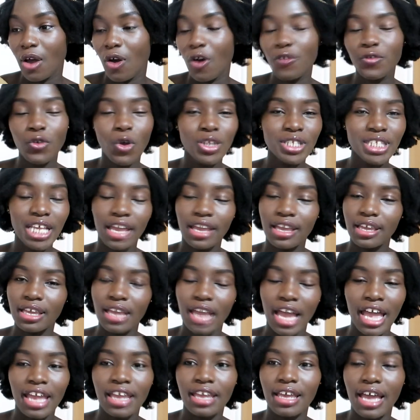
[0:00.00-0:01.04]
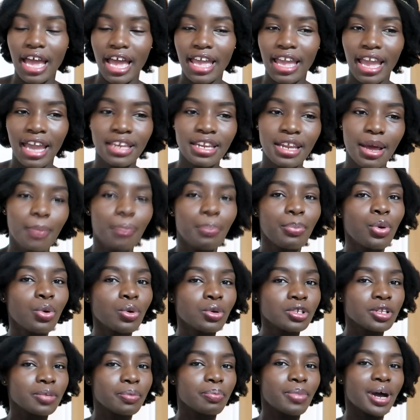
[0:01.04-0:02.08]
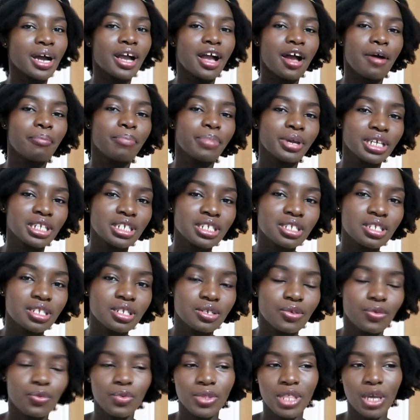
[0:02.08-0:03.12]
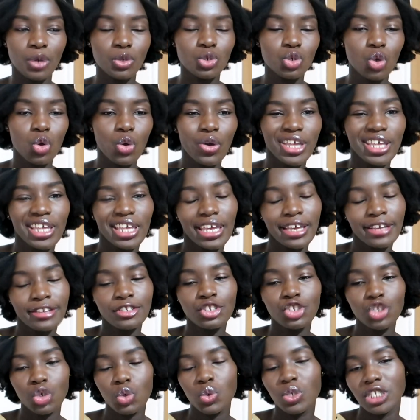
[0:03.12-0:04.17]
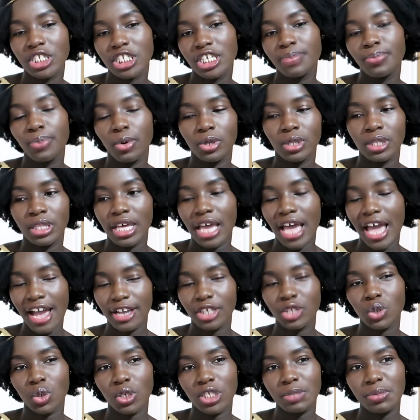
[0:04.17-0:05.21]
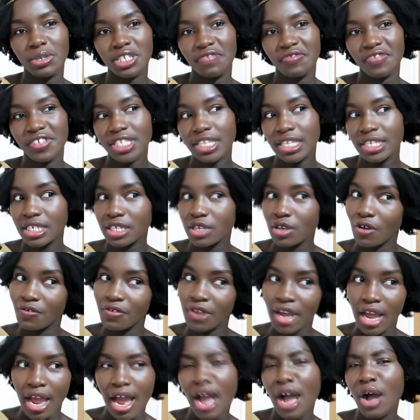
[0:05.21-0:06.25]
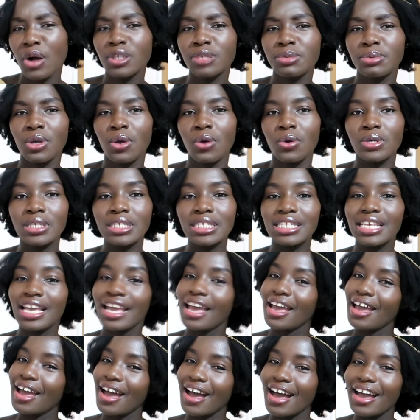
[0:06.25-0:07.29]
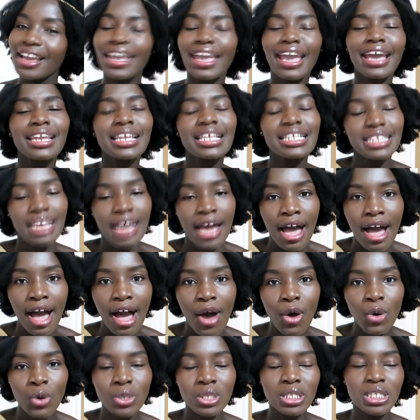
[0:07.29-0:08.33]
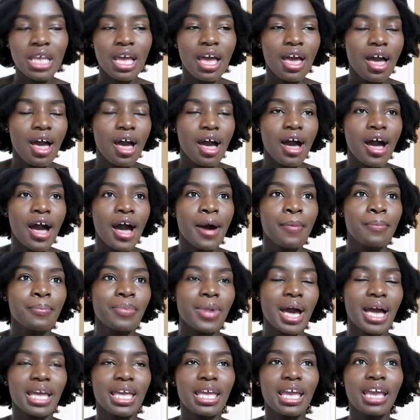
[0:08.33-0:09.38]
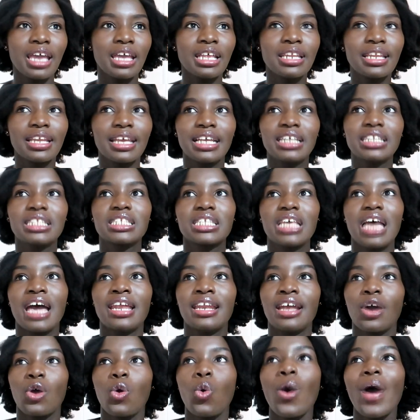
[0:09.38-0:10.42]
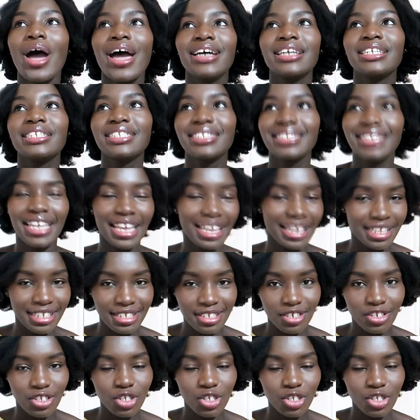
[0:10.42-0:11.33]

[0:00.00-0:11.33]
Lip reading: Of course, I kind of pulled back a bit without going in too deep on the actual specificity of her house, because again, it's her house. Again, it's an acquired taste.